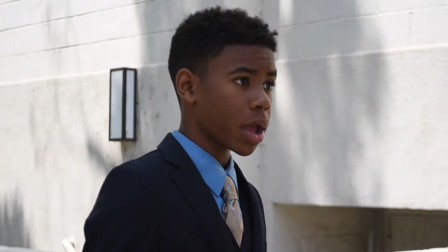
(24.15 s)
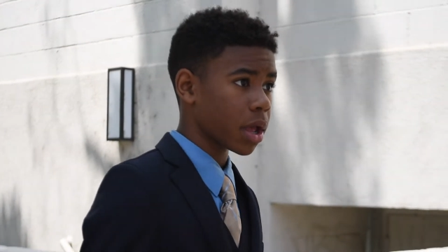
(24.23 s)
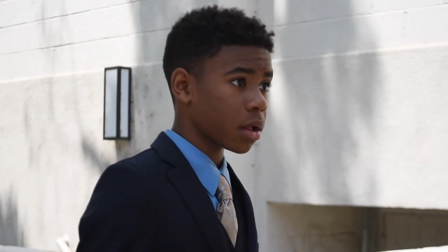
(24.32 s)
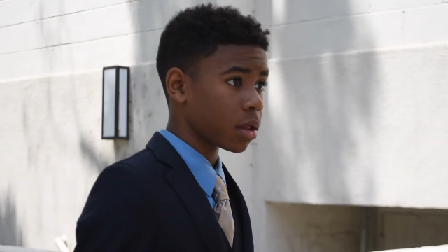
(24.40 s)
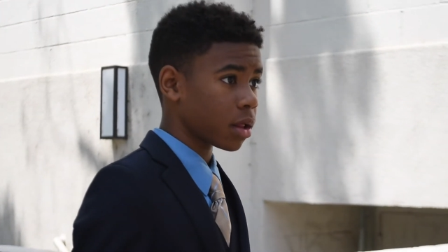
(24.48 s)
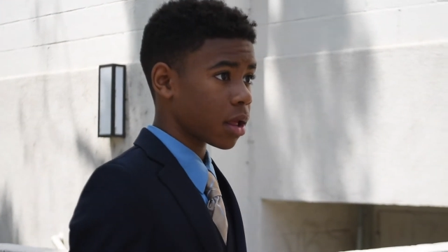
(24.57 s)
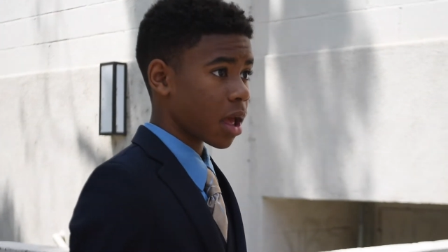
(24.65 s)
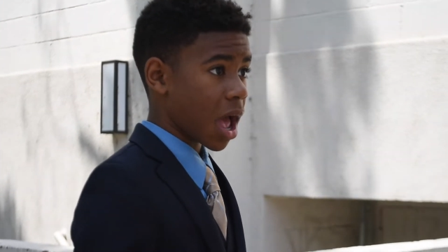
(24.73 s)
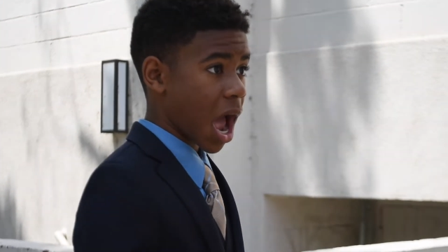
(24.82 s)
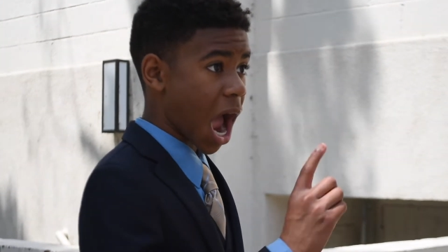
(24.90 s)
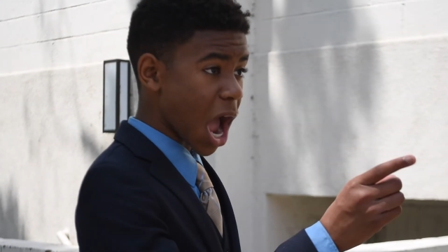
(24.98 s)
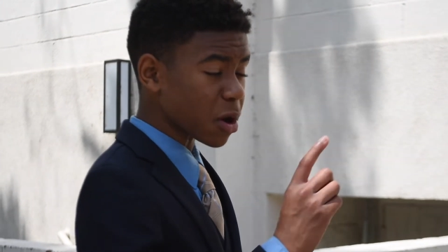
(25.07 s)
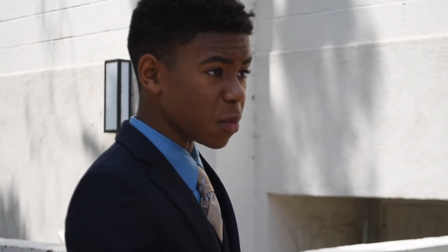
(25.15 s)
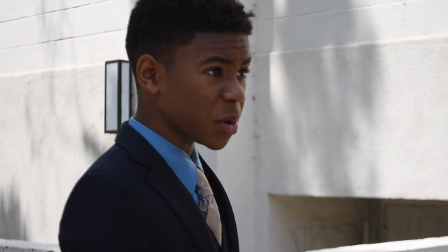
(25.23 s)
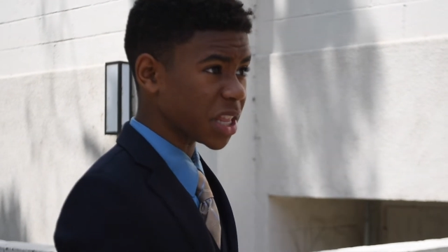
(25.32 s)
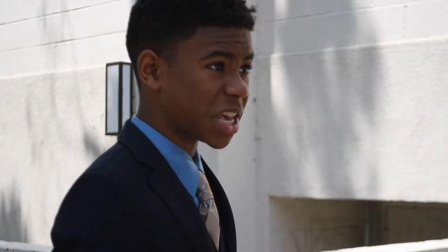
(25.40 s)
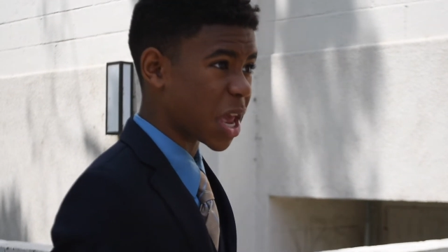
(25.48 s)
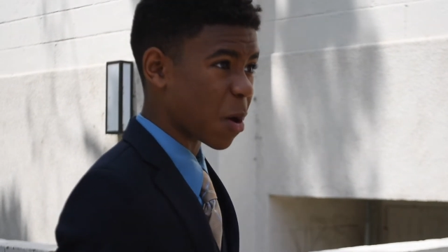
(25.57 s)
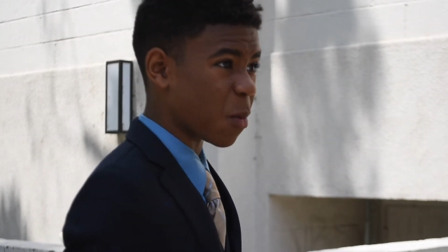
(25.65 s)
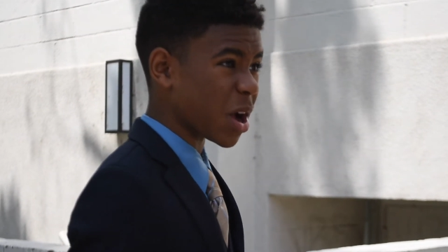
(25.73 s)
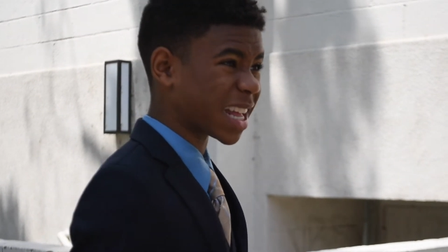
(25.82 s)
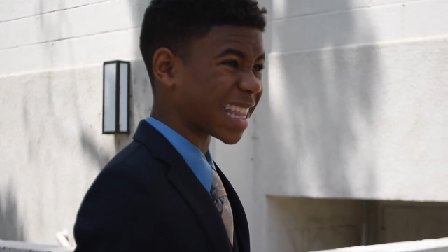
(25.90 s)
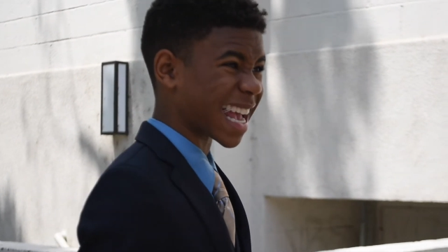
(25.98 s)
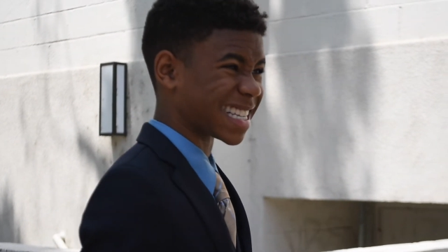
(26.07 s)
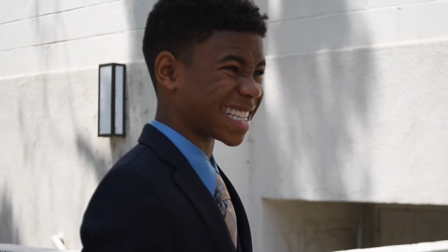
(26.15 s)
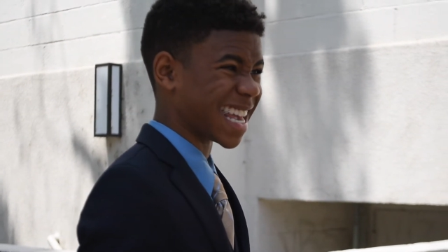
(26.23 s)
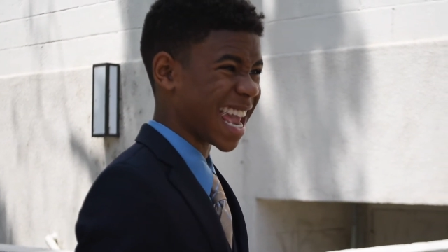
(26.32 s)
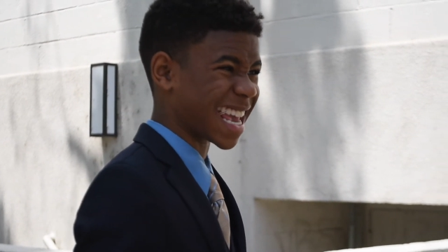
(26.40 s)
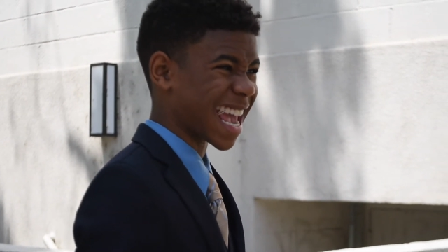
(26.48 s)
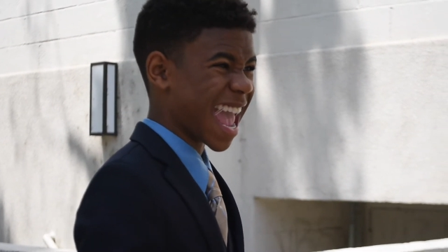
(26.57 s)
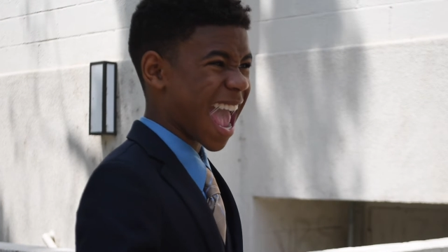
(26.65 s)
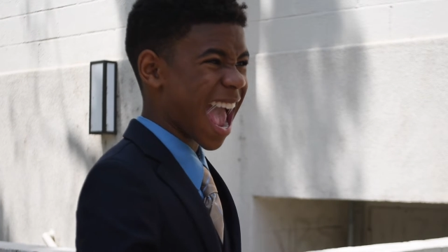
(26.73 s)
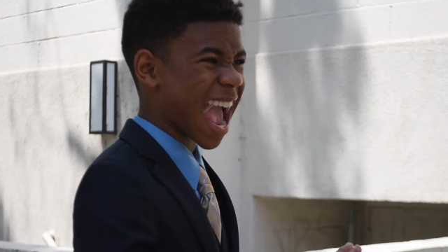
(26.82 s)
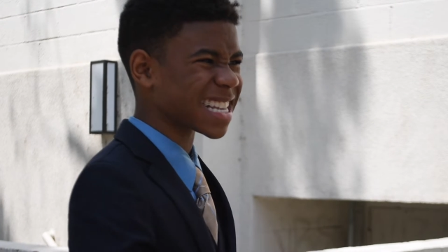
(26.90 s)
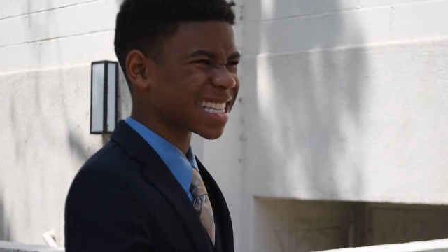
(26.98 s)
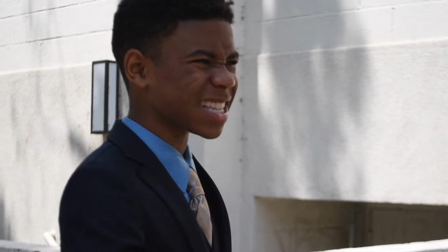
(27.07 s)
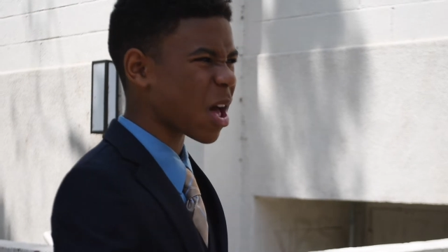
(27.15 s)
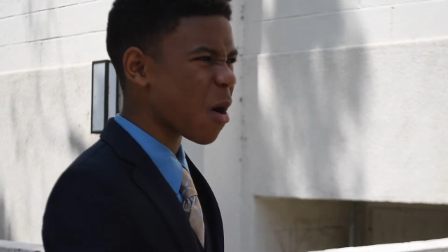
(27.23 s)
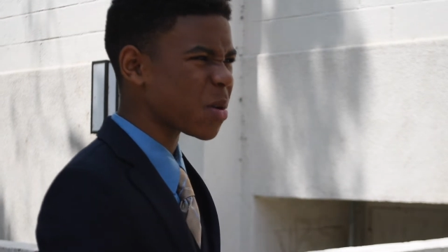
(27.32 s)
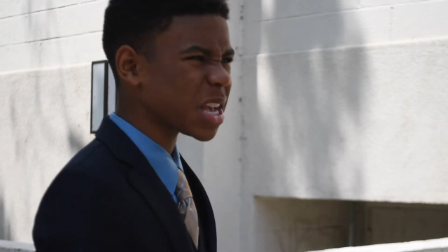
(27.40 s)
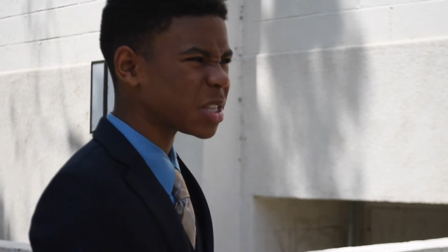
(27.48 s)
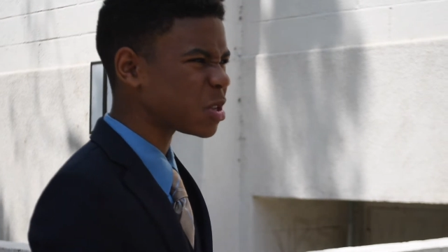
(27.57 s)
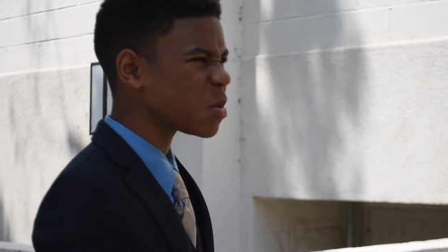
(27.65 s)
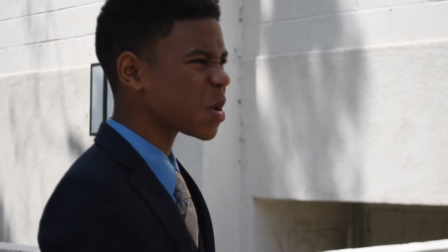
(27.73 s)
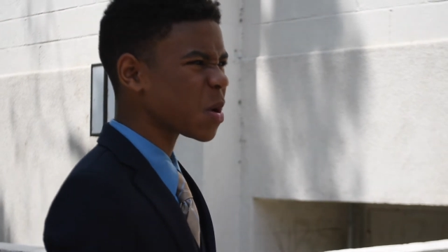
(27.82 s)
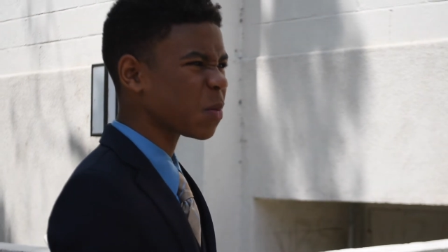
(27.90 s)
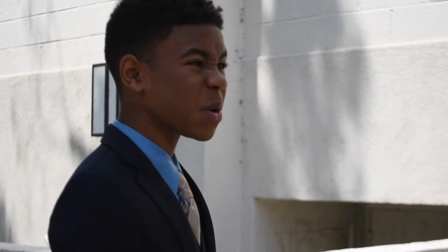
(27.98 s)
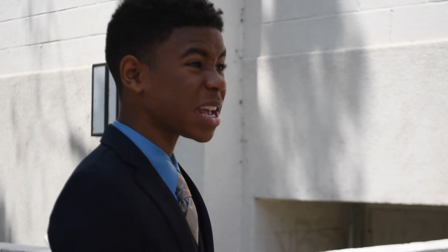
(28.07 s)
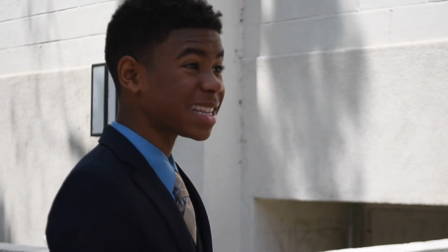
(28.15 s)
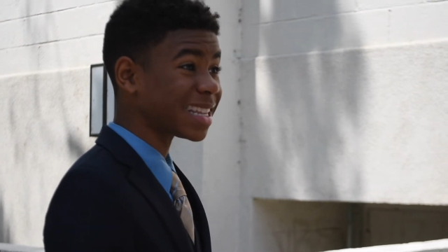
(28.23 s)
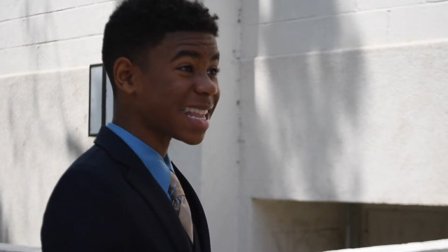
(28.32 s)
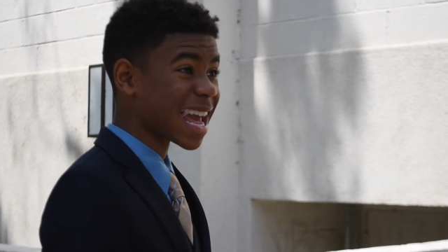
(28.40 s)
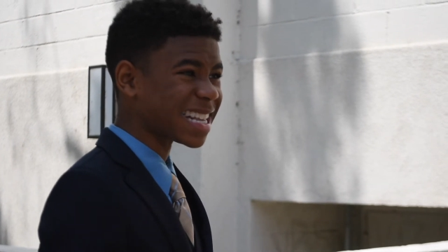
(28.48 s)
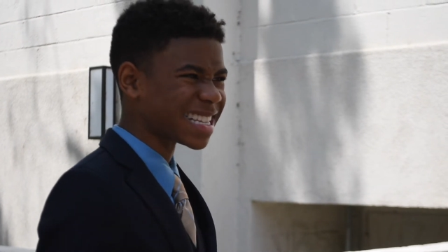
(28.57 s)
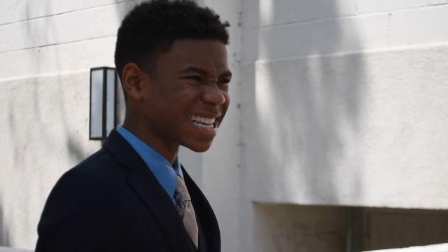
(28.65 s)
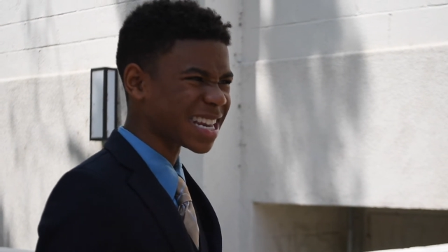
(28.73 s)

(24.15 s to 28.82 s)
Well, I don't really care what class you take, as long as you can read the letters